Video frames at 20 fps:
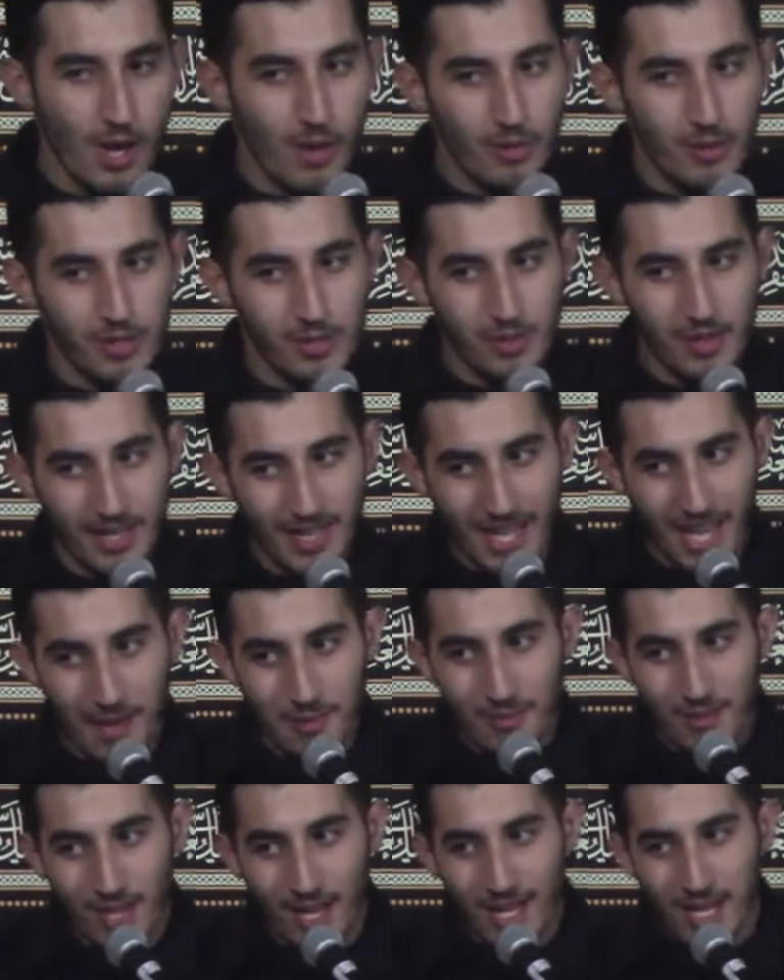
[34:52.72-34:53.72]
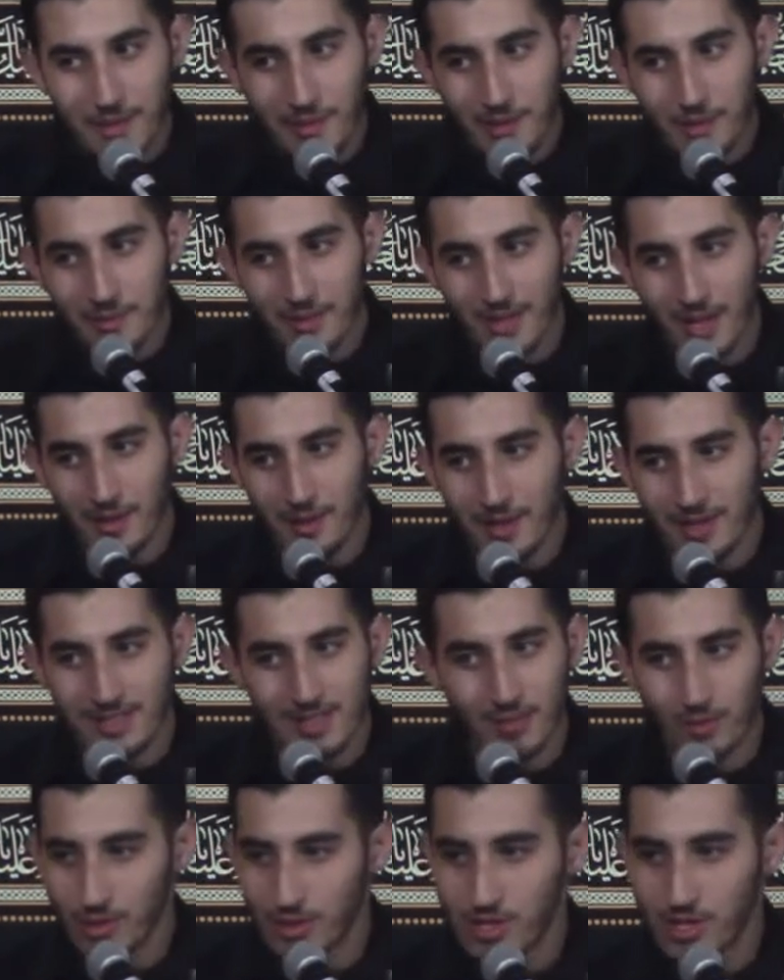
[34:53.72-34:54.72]
Whereas when it came to Ali ibn Abi Talib,
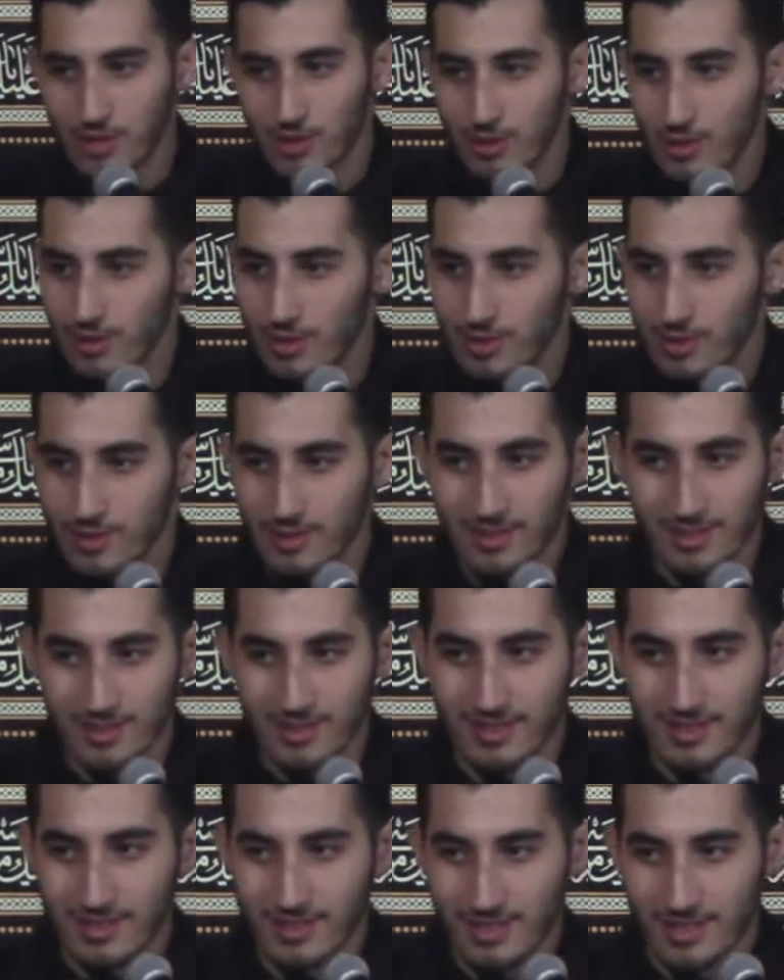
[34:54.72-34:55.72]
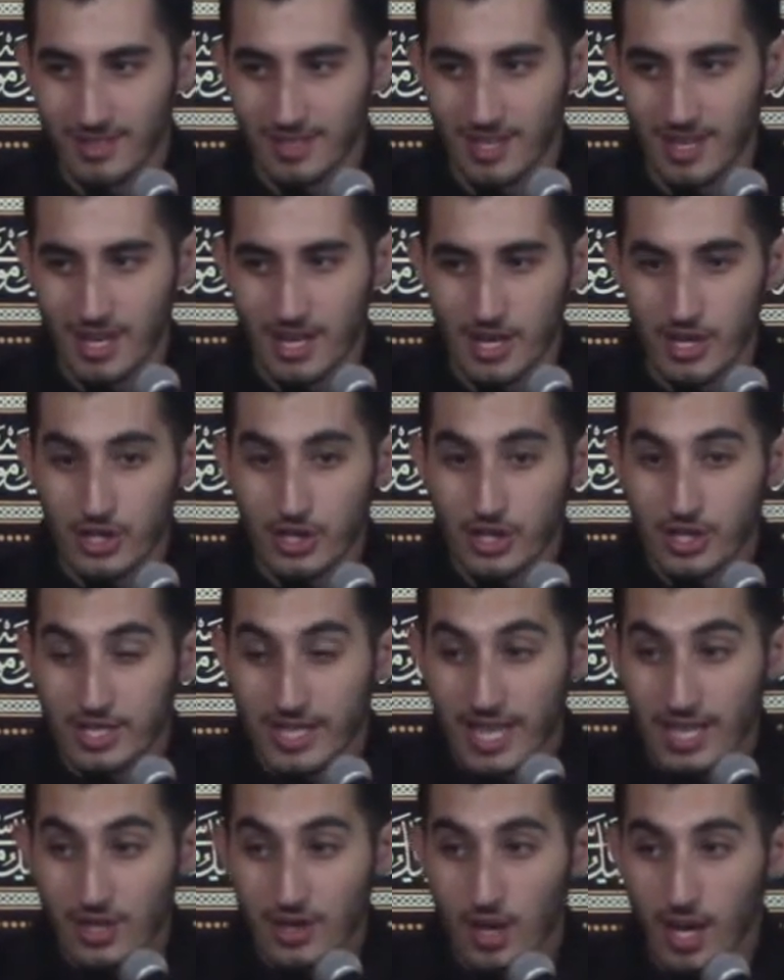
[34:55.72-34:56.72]
what she do? She
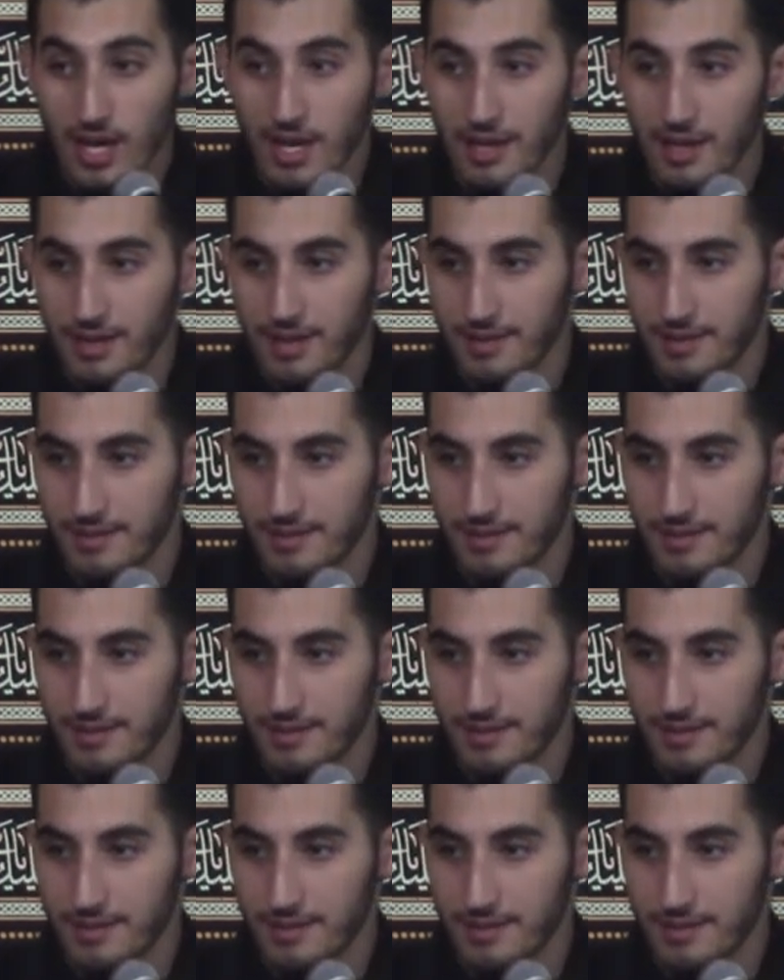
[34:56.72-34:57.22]
stayed silent.